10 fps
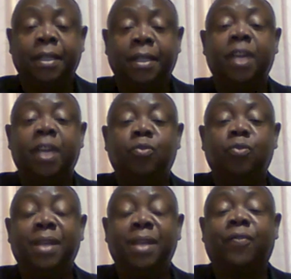Then you'll
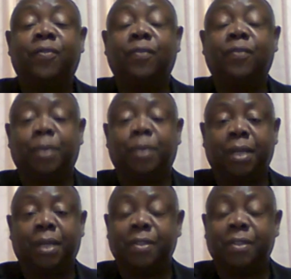be left with
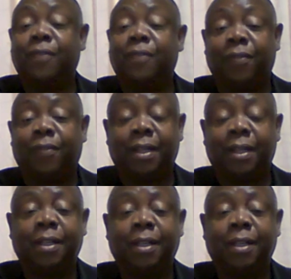4,500.